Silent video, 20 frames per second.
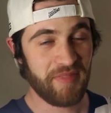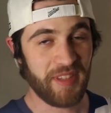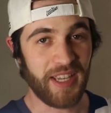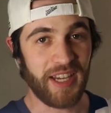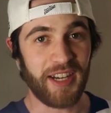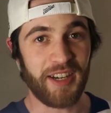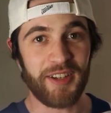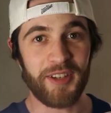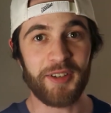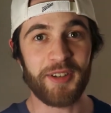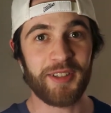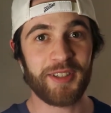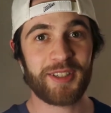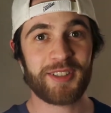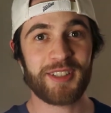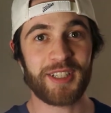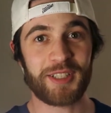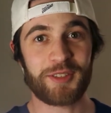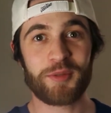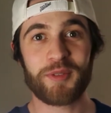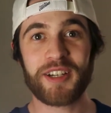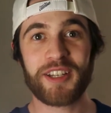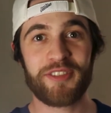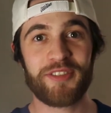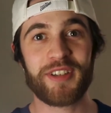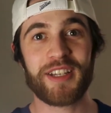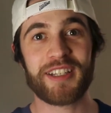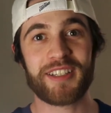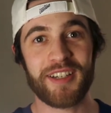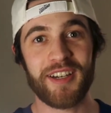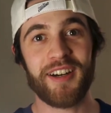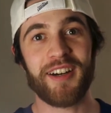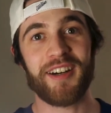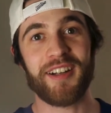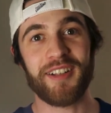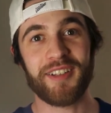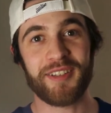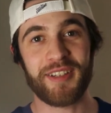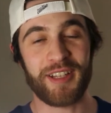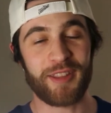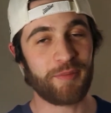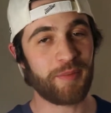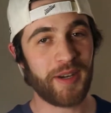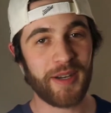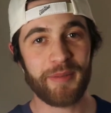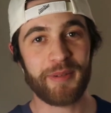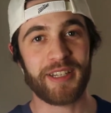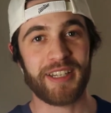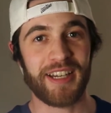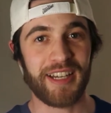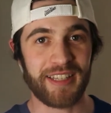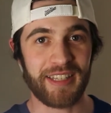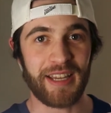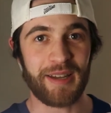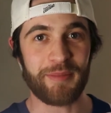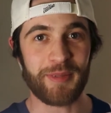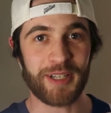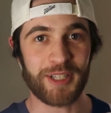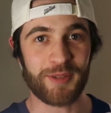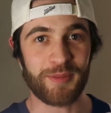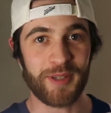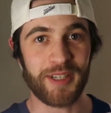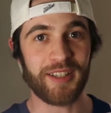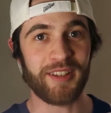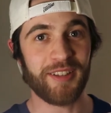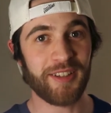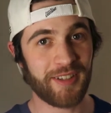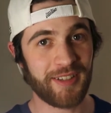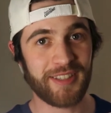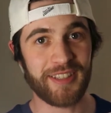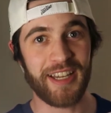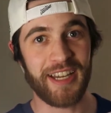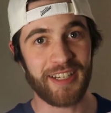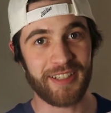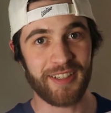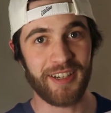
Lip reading: I don't know, it looks like 20 feet tall. It's probably not that much, but it looks that